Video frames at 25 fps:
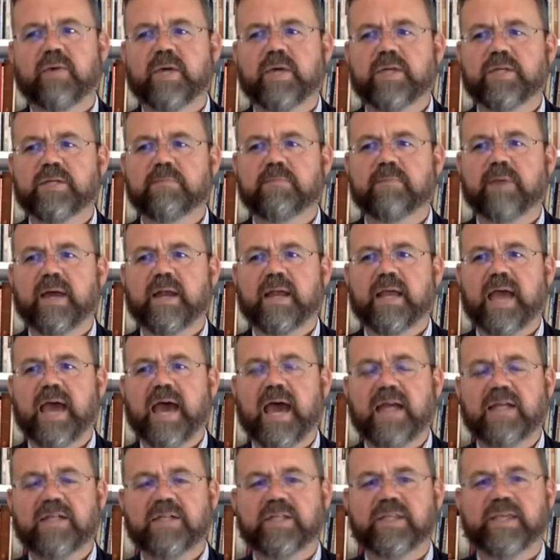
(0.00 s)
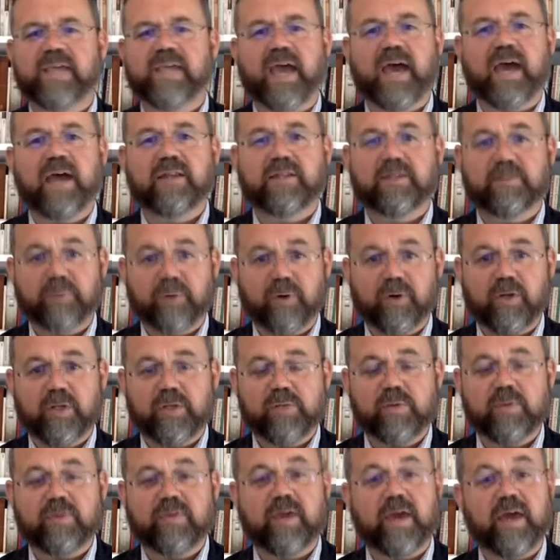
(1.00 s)
question, Barry. Actually, to be
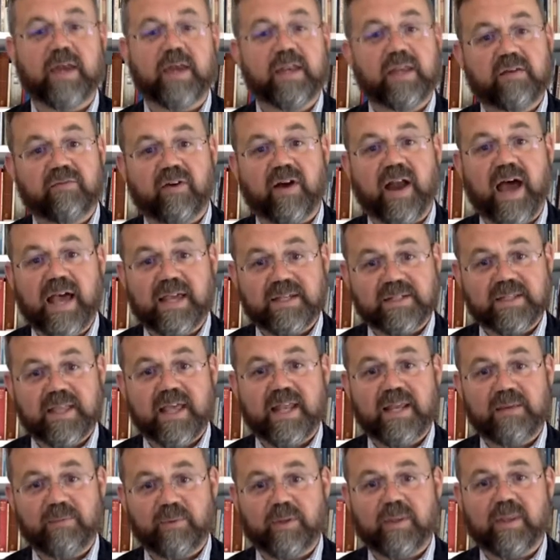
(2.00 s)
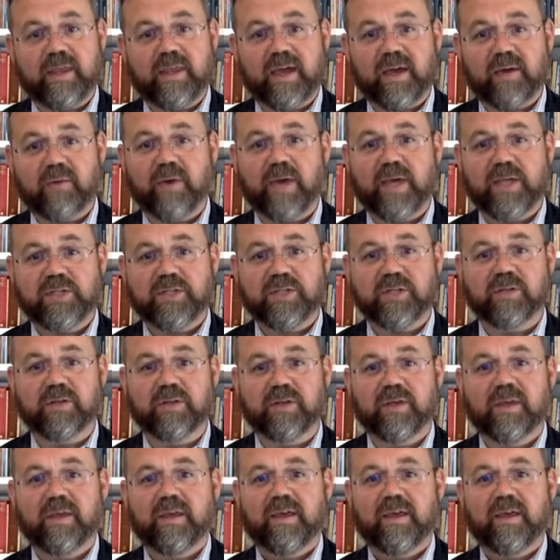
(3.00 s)
honest with you, I never asked anyone that question.